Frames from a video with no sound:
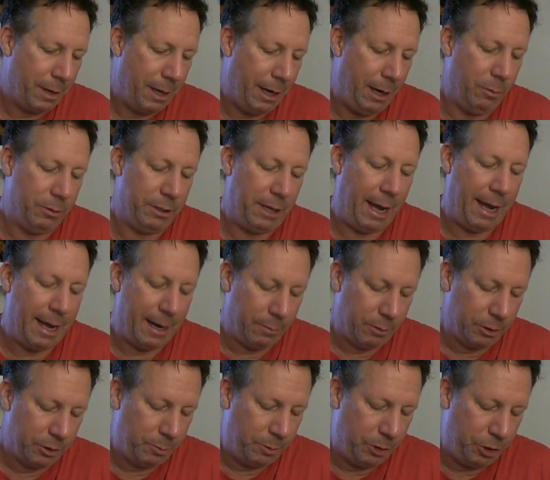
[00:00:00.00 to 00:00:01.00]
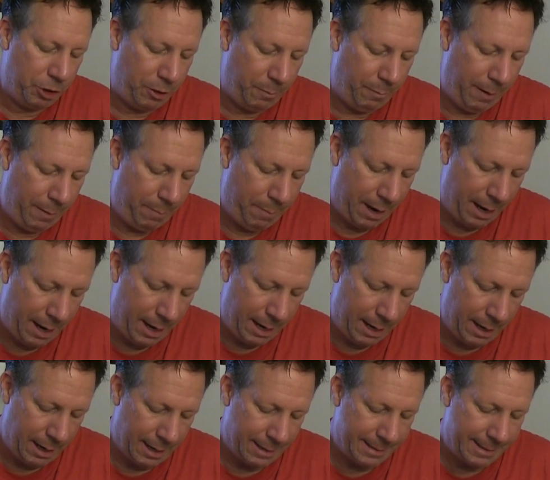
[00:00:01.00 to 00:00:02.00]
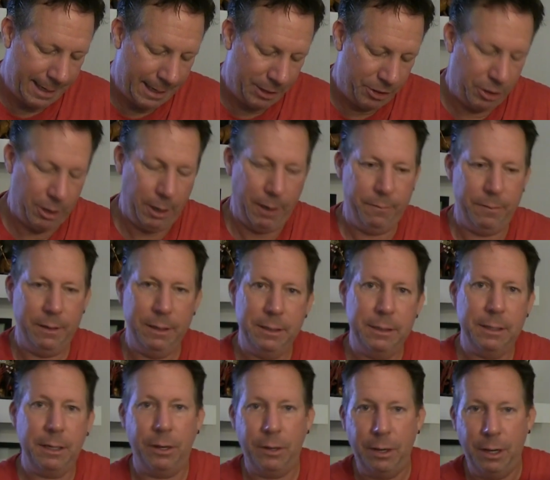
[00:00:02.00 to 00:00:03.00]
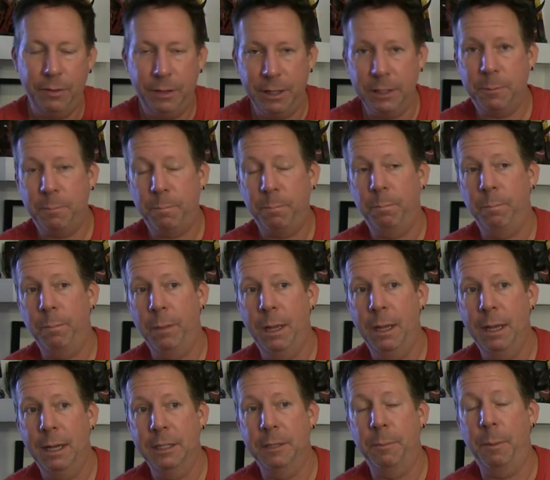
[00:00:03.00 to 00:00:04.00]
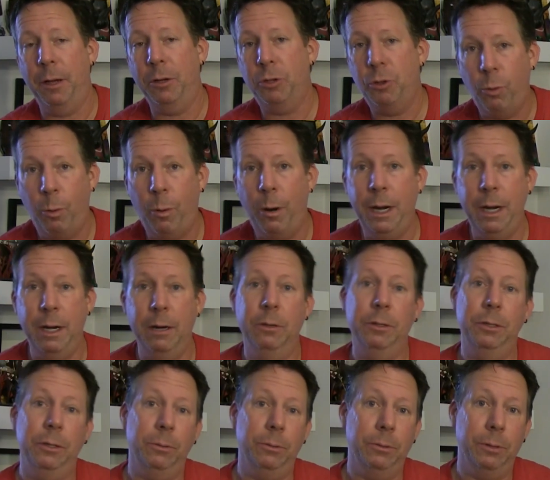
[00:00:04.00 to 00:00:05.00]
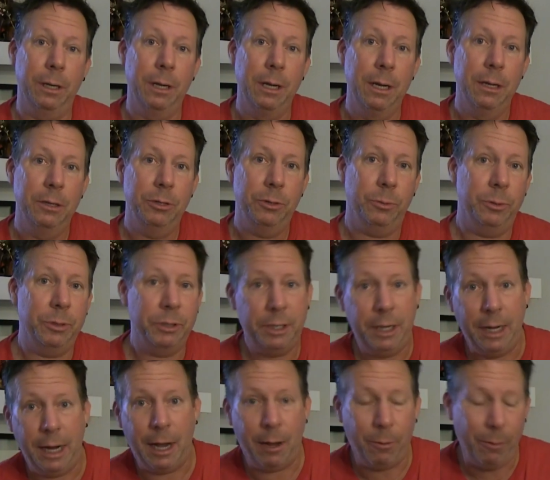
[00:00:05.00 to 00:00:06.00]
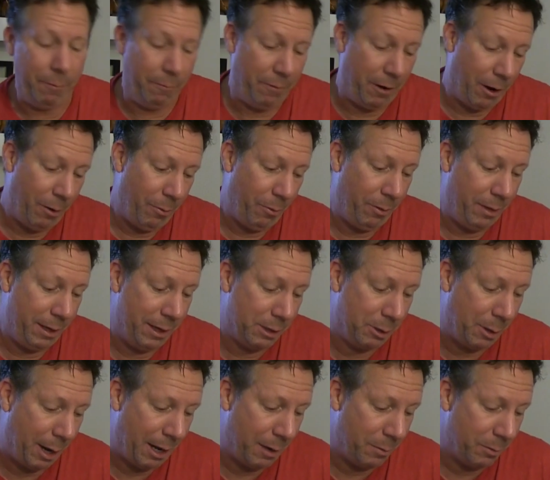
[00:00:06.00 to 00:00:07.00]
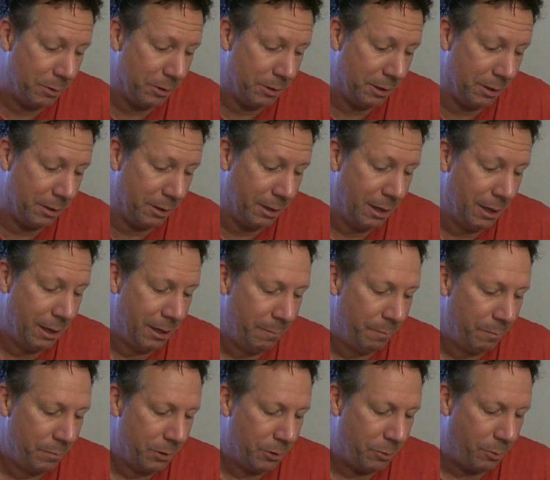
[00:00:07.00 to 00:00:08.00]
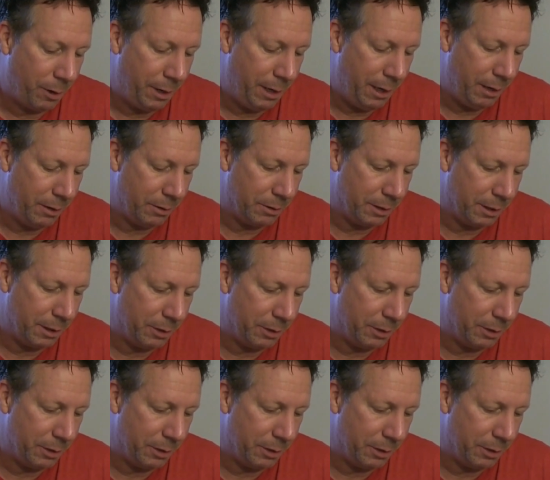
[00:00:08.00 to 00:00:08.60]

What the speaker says: And it was animals we should be paying attention of. This is about 20 years old, so we'll see how we've done with these animals in 20 years.